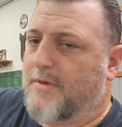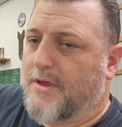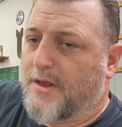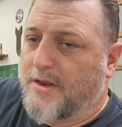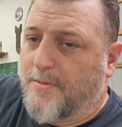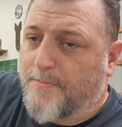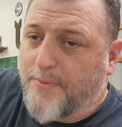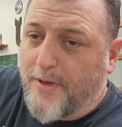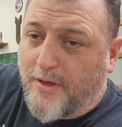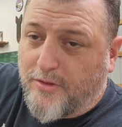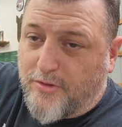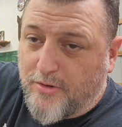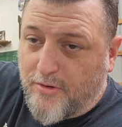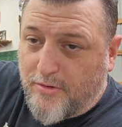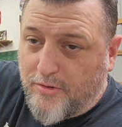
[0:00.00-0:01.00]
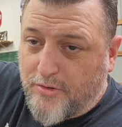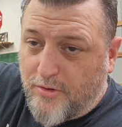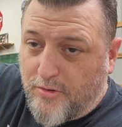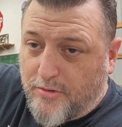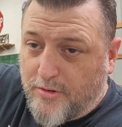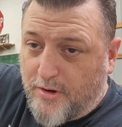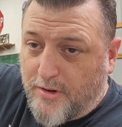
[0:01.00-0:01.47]
And the picture
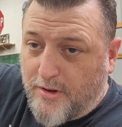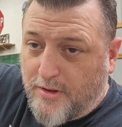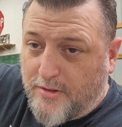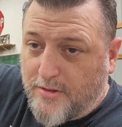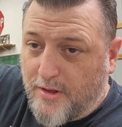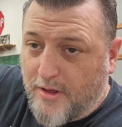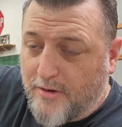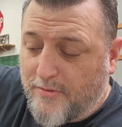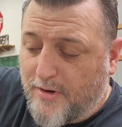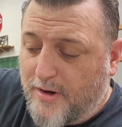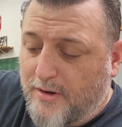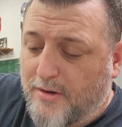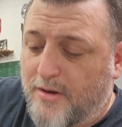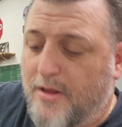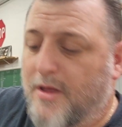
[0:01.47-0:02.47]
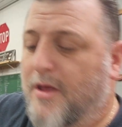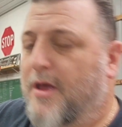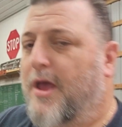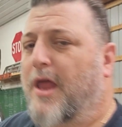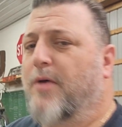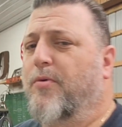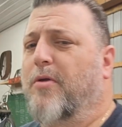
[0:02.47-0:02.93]
shows it on this side, right?
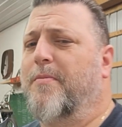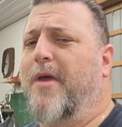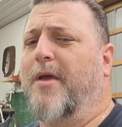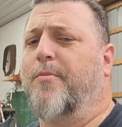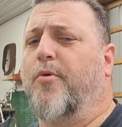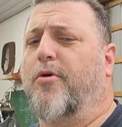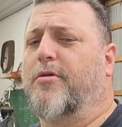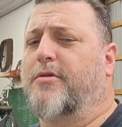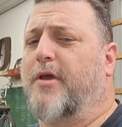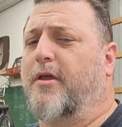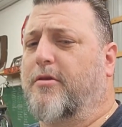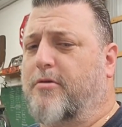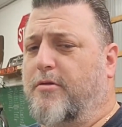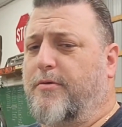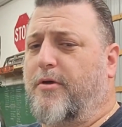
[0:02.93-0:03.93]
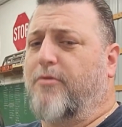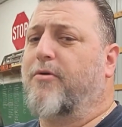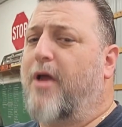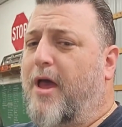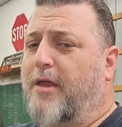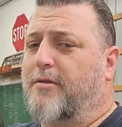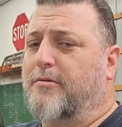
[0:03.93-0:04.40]
And it would make more sense because when you're
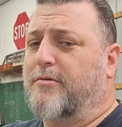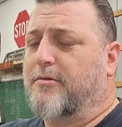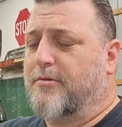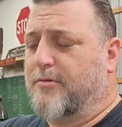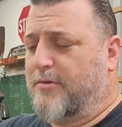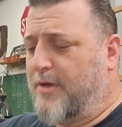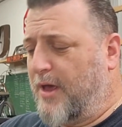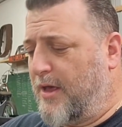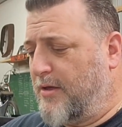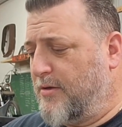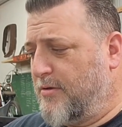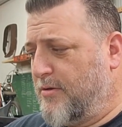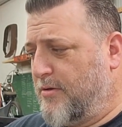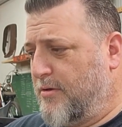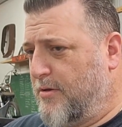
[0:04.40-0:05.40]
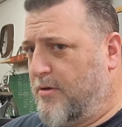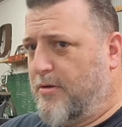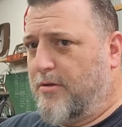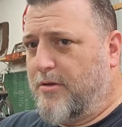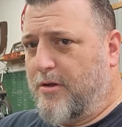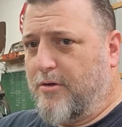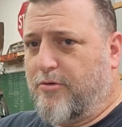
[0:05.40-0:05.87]
riding, okay,
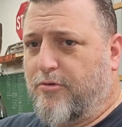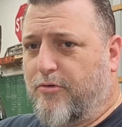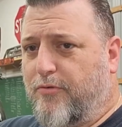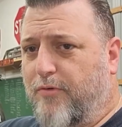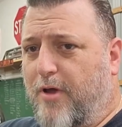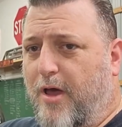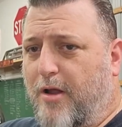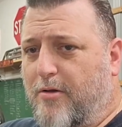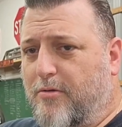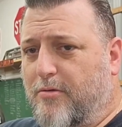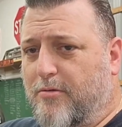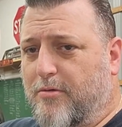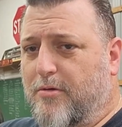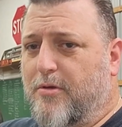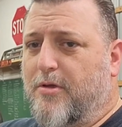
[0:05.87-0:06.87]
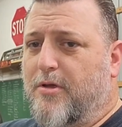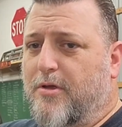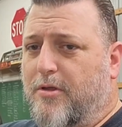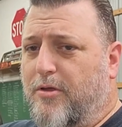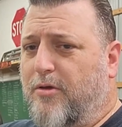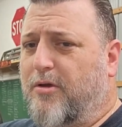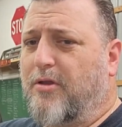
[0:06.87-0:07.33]
here's your throttle.
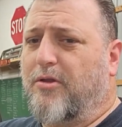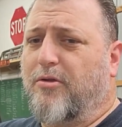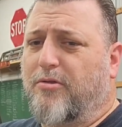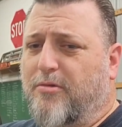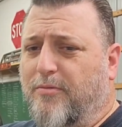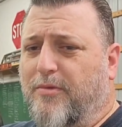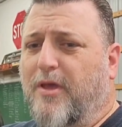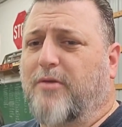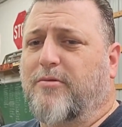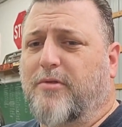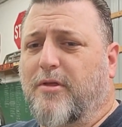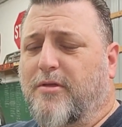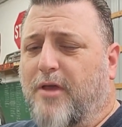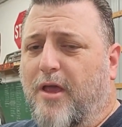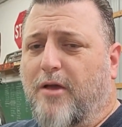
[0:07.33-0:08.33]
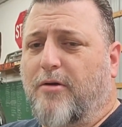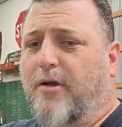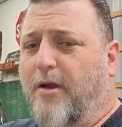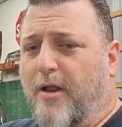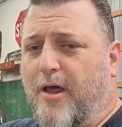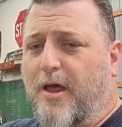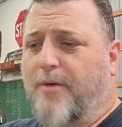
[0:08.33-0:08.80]
You can do some things with this hand, go
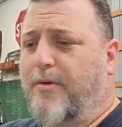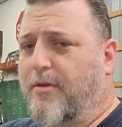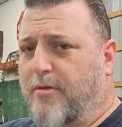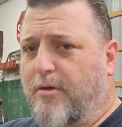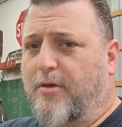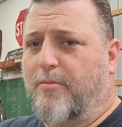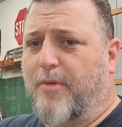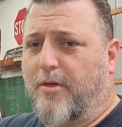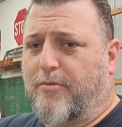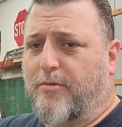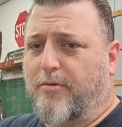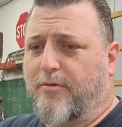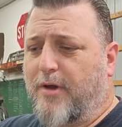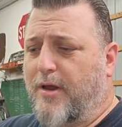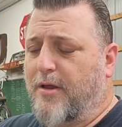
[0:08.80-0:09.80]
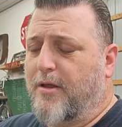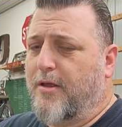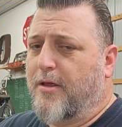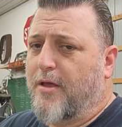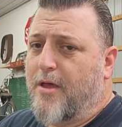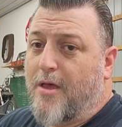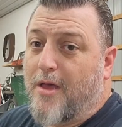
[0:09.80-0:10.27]
down the highway, so you can mess with it, right?
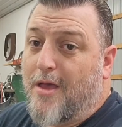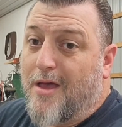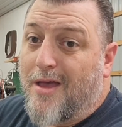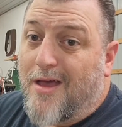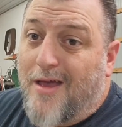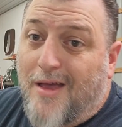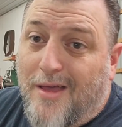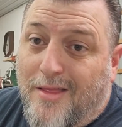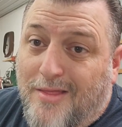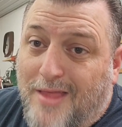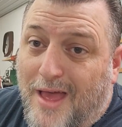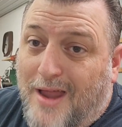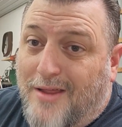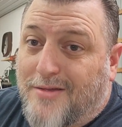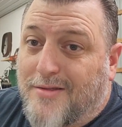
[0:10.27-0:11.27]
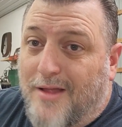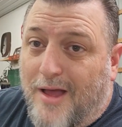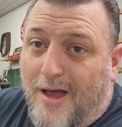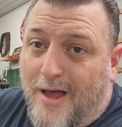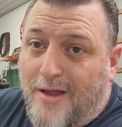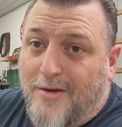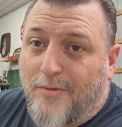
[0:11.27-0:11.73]
That is
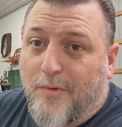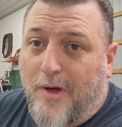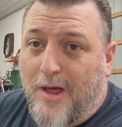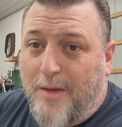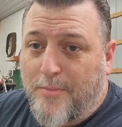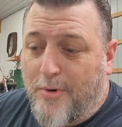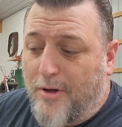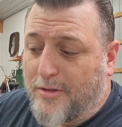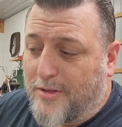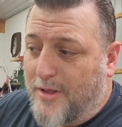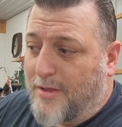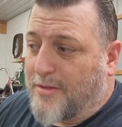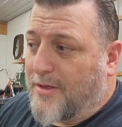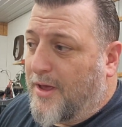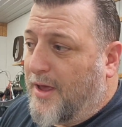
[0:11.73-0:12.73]
not why I bought this.